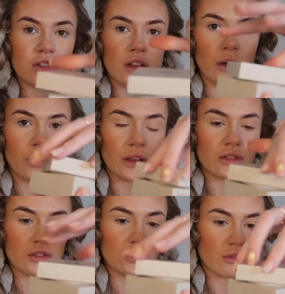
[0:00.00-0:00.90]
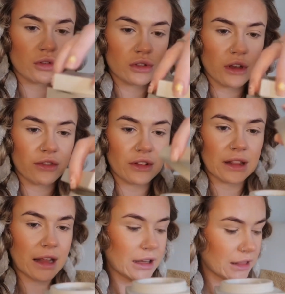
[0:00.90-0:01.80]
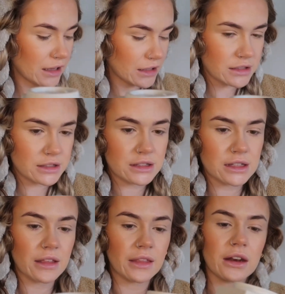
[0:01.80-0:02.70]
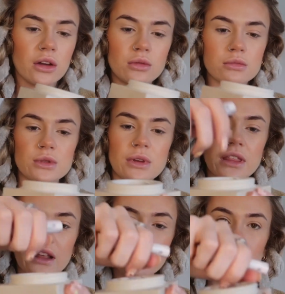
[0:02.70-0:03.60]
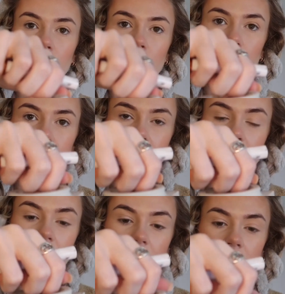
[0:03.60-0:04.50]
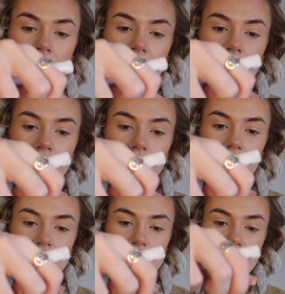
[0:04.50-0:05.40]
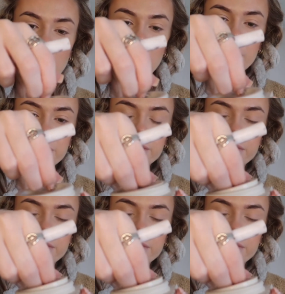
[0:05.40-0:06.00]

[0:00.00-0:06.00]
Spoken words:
So it just screws off like this and then it comes with a little cover on the top.